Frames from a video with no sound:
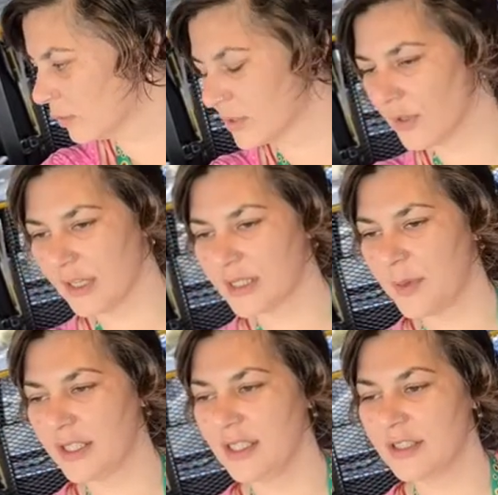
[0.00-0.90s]
was not
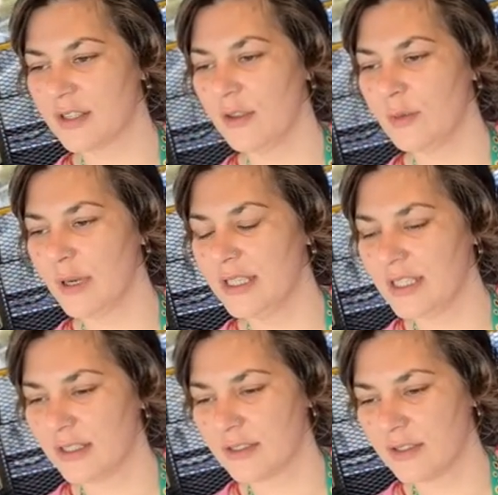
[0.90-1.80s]
expecting it to go the way it
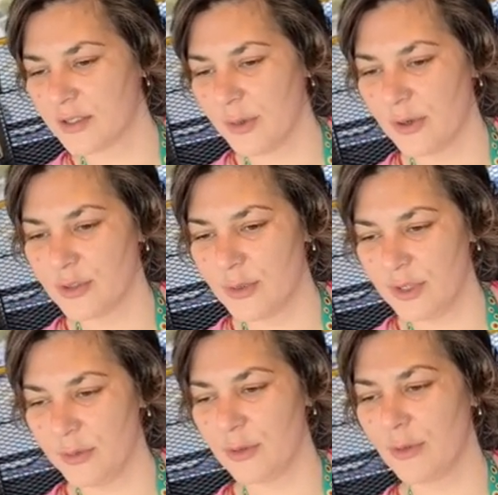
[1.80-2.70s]
did, because to be honest
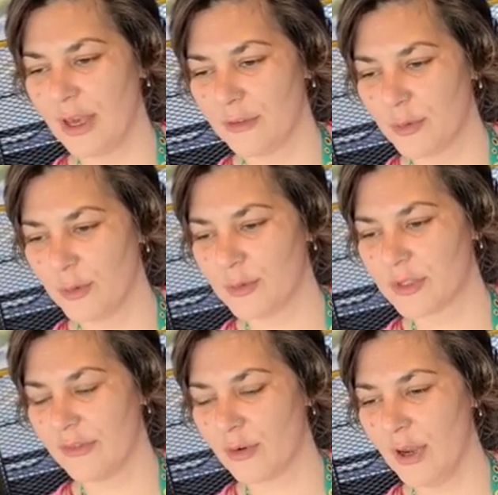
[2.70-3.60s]
with you, with all the health
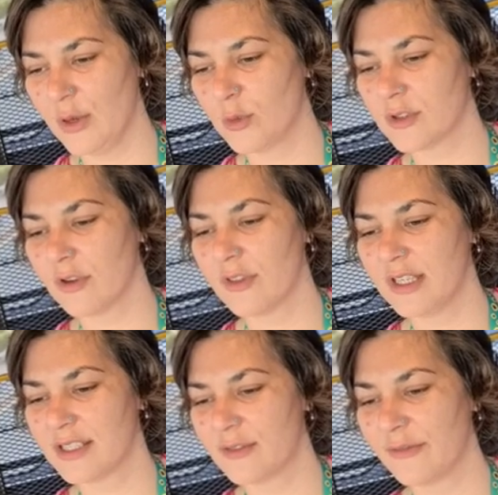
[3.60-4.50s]
problems I've got, it wasn't on the
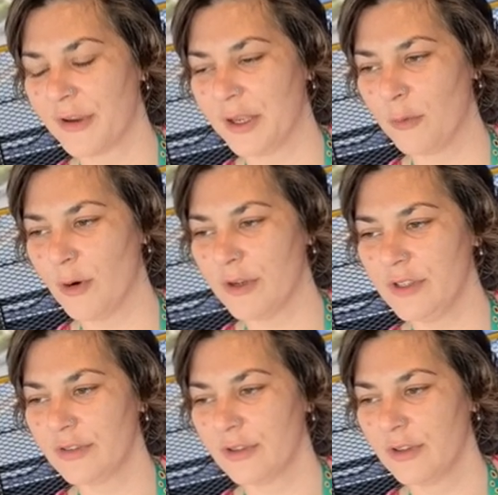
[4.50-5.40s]
list of fucking
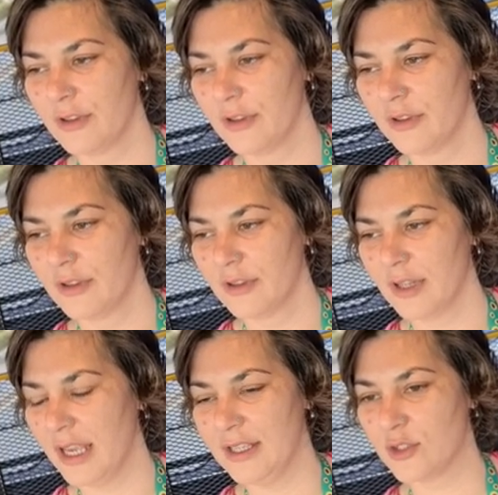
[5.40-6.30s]
worries.
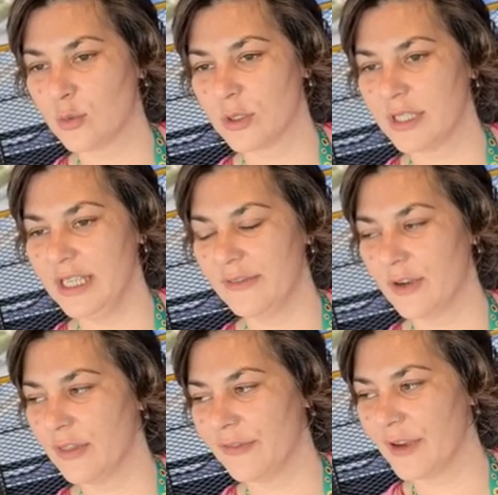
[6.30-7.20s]
Like, it just wasn't
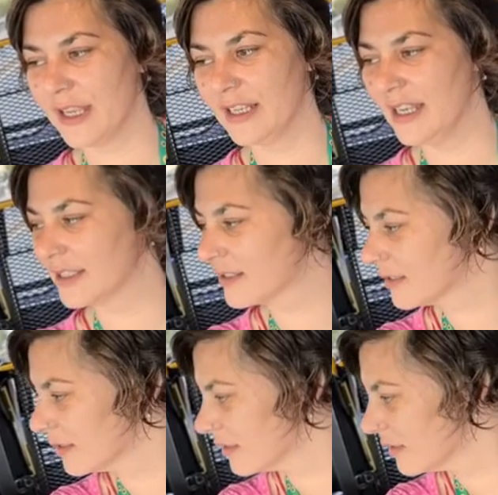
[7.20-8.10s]
even on the fucking list.